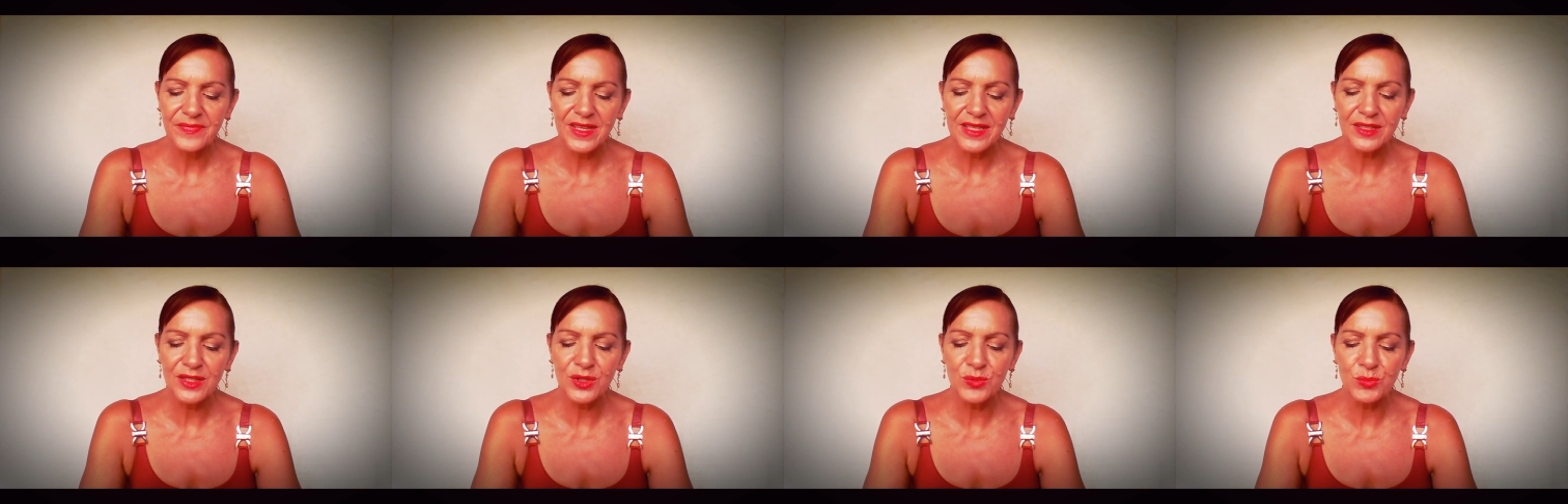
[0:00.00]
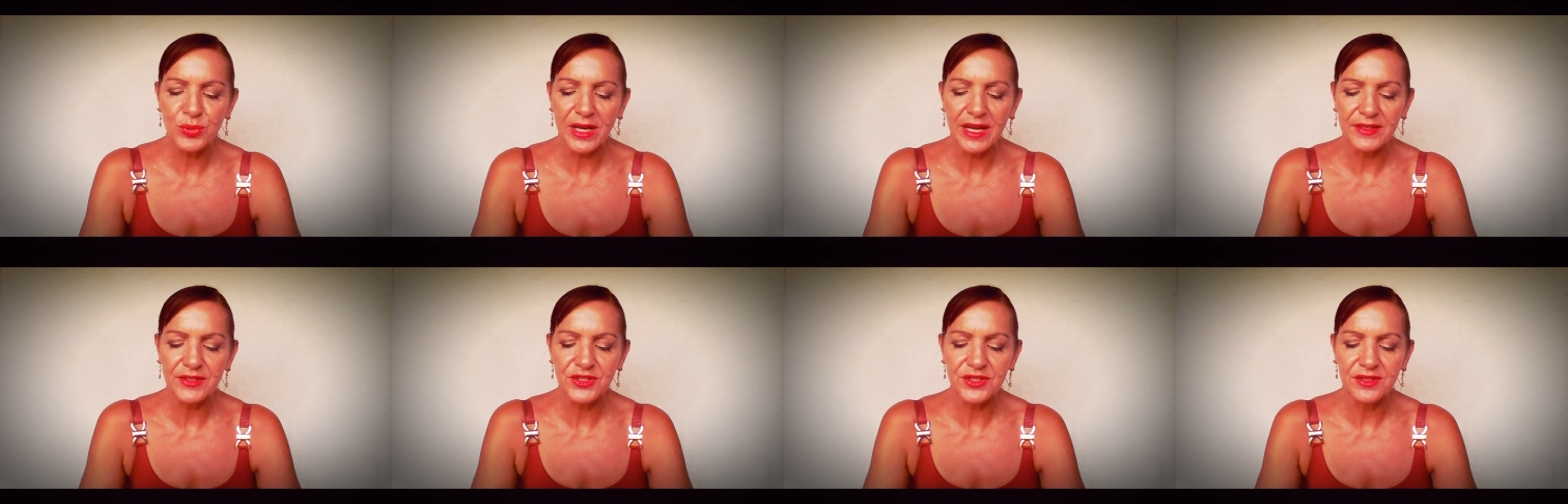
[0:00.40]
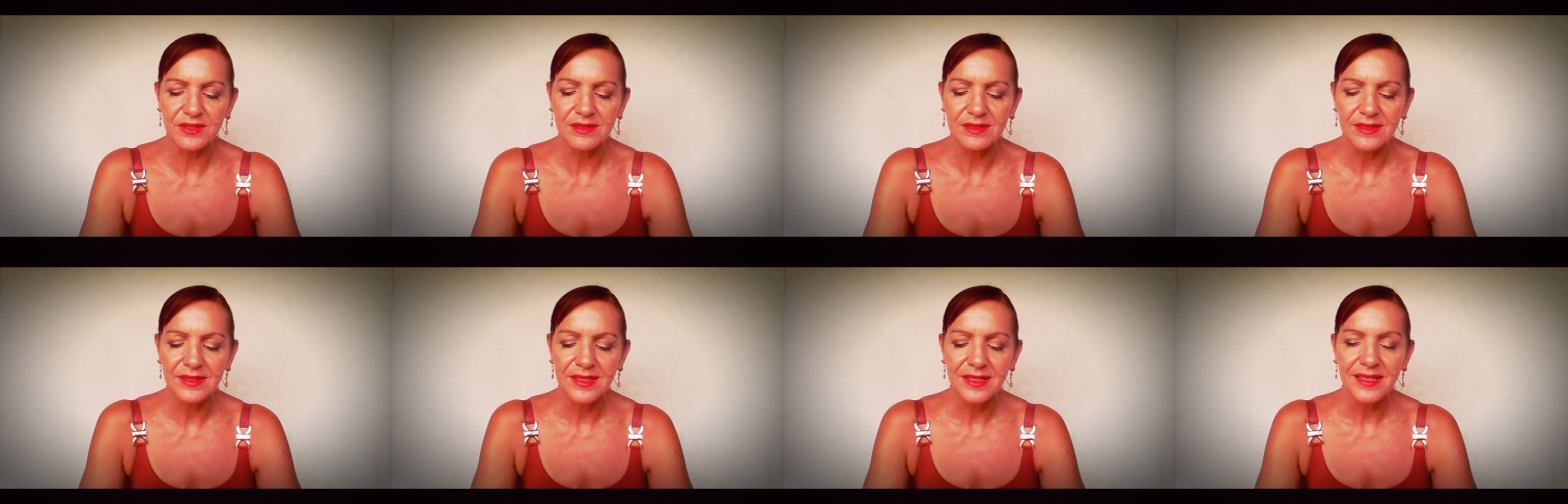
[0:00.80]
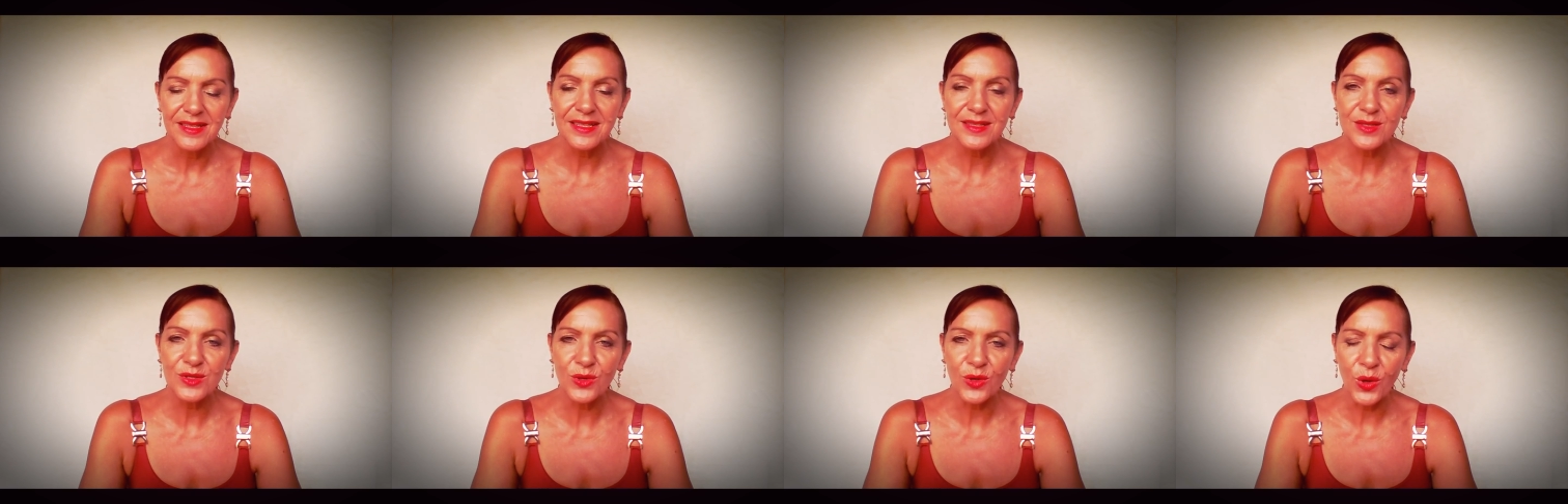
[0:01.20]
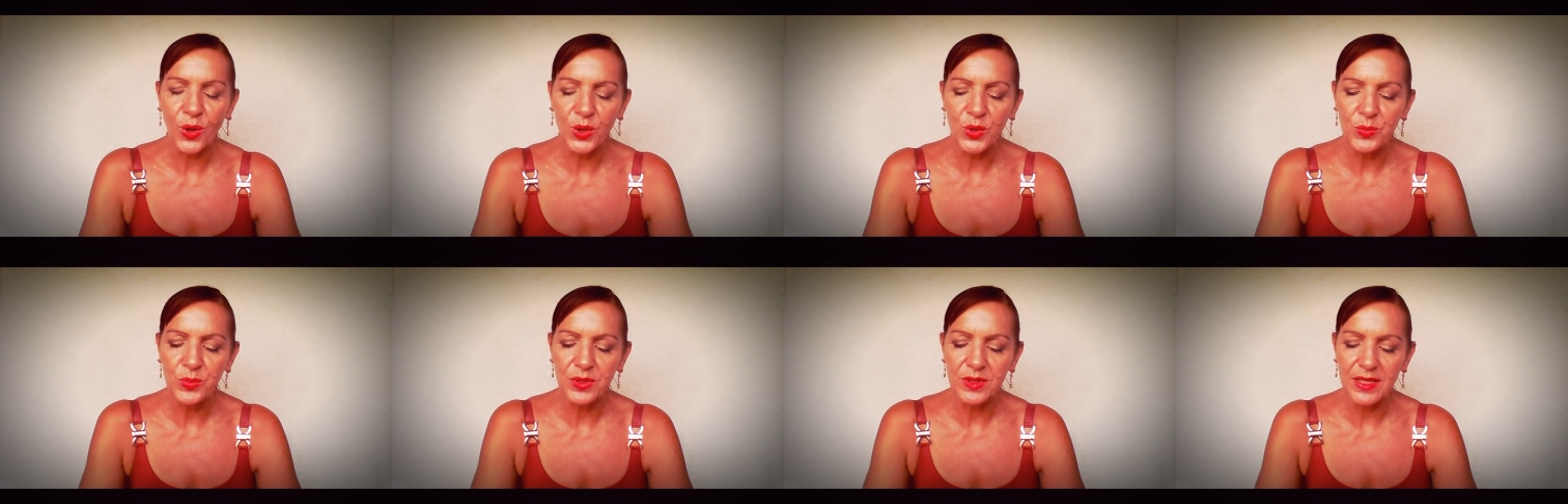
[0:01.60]
and compassion as her
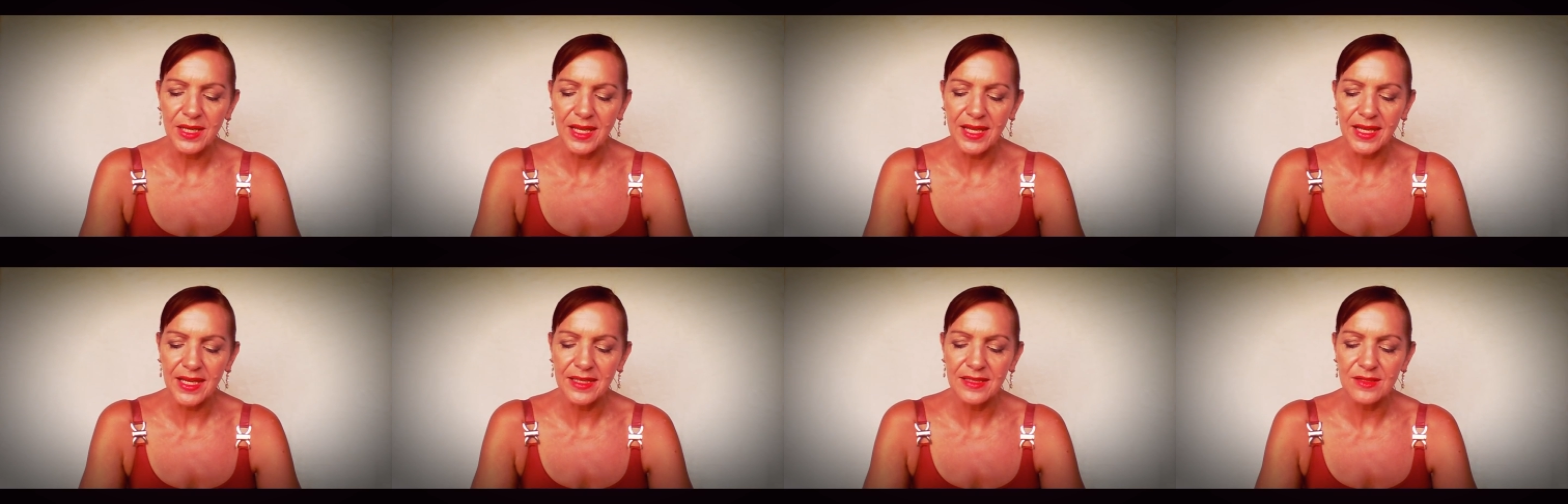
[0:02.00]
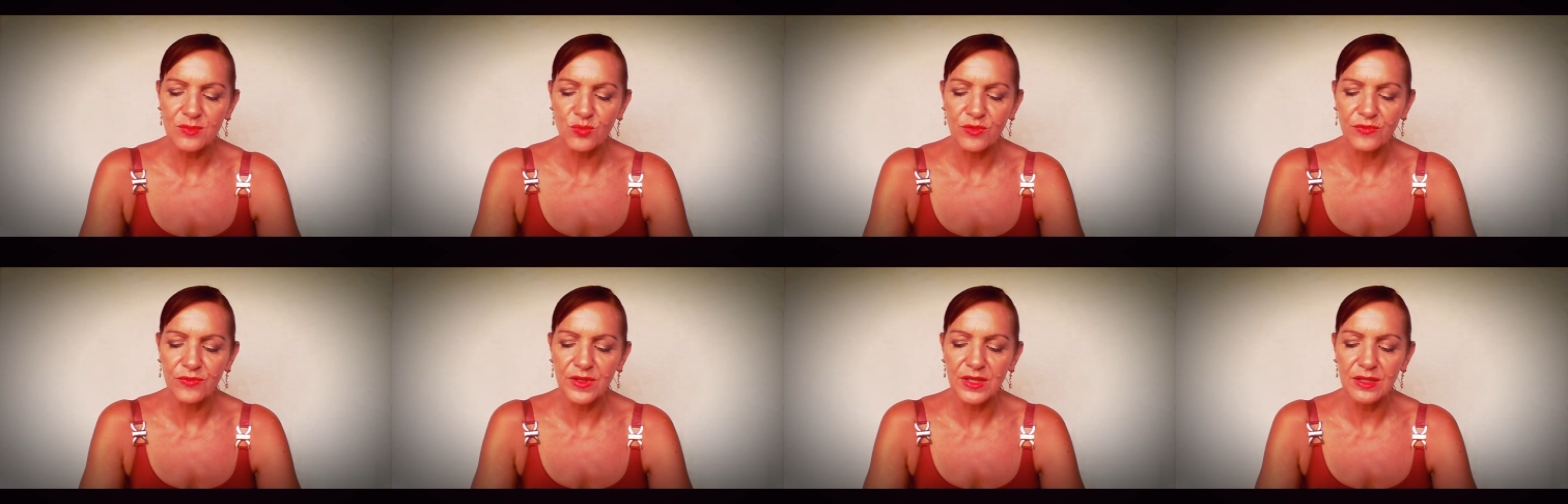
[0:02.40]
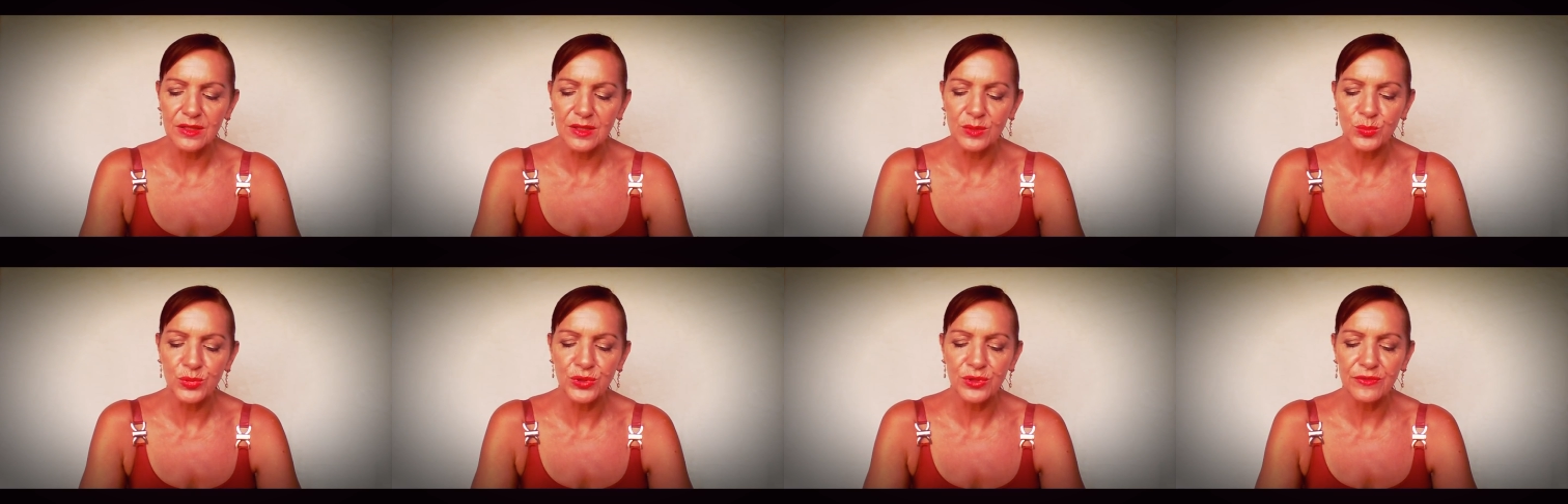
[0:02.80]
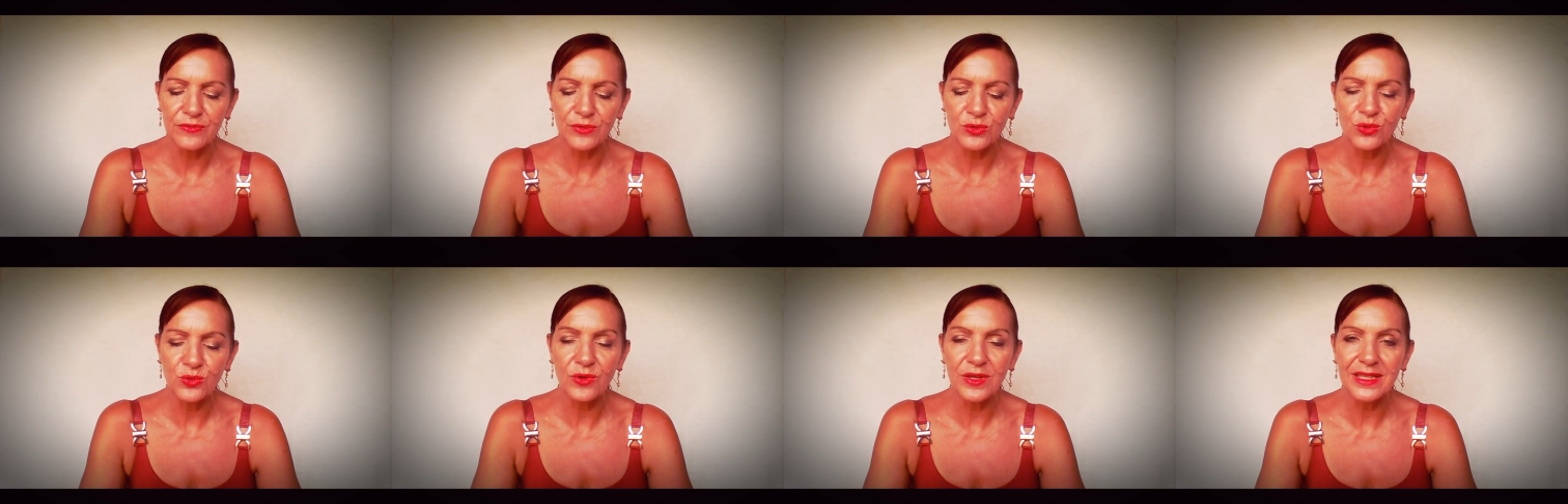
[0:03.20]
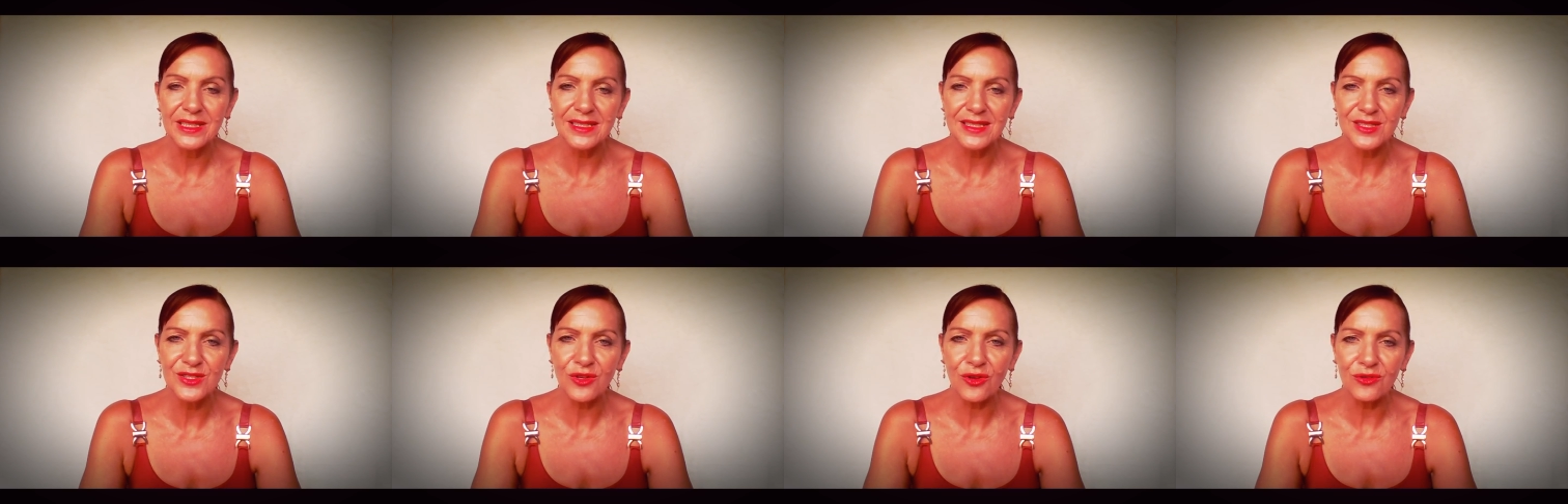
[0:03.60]
open hands reveal a beautiful green
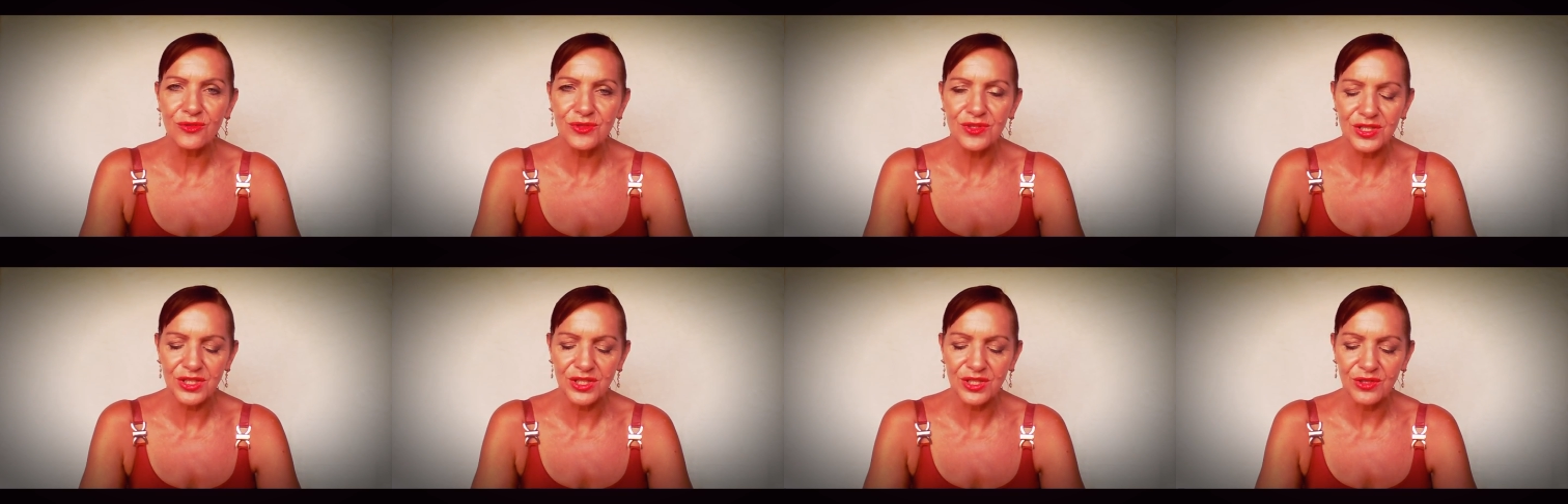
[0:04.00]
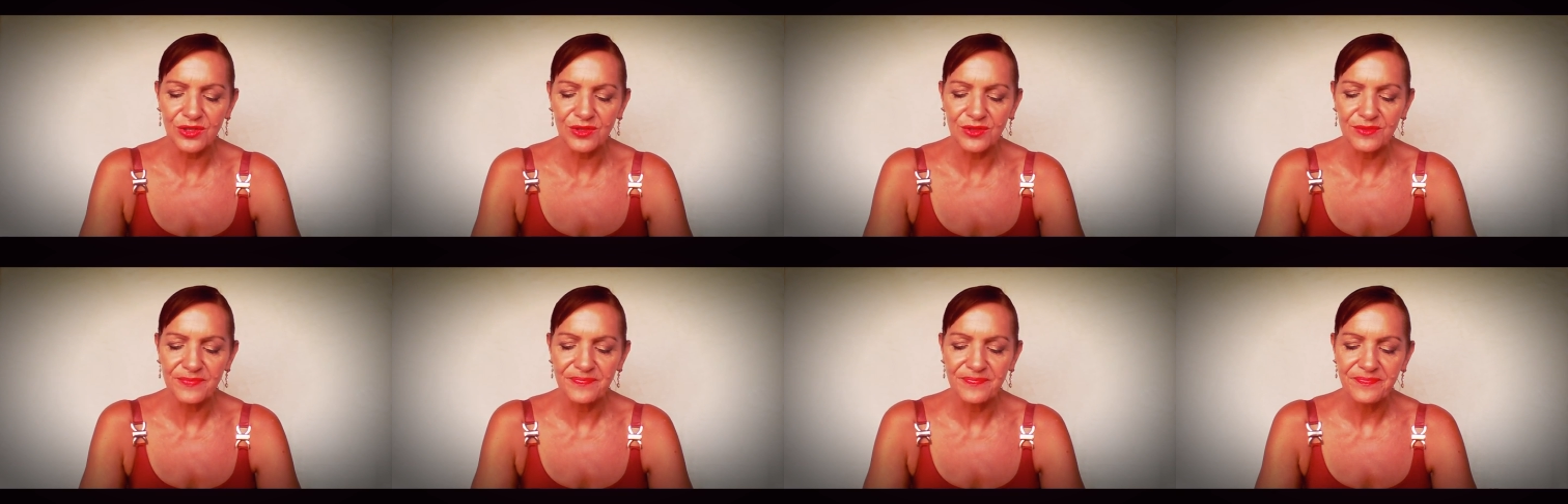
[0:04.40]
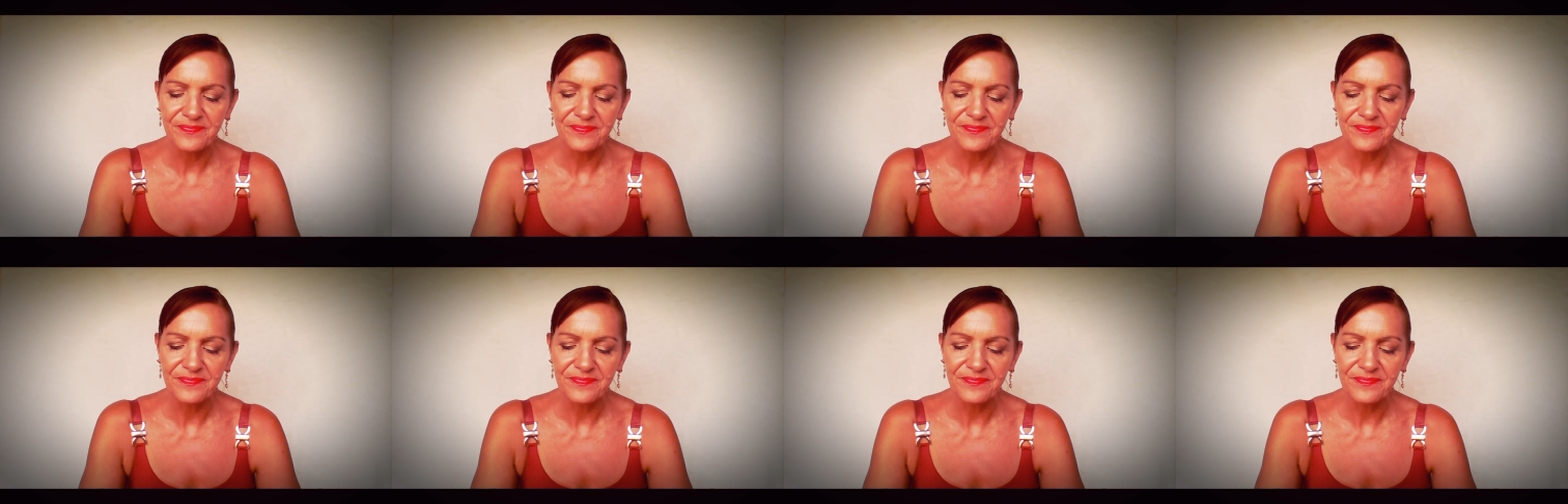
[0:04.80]
stone to you.